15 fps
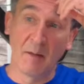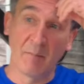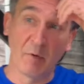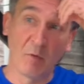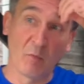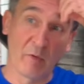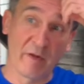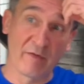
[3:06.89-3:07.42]

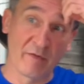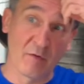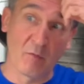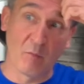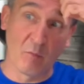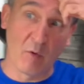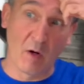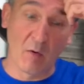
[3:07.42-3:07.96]
but
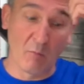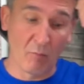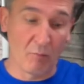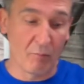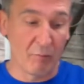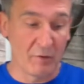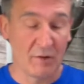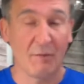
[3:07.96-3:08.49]

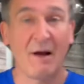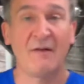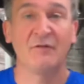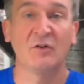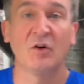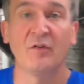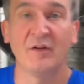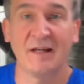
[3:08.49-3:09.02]
when you
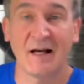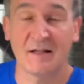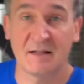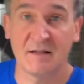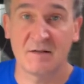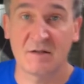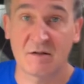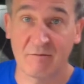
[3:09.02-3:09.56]
haven't got the
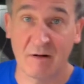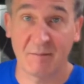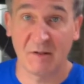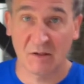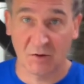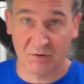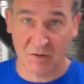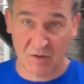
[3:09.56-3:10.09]
added ceramic
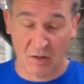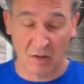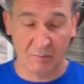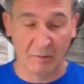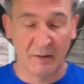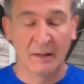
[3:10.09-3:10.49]
on the top.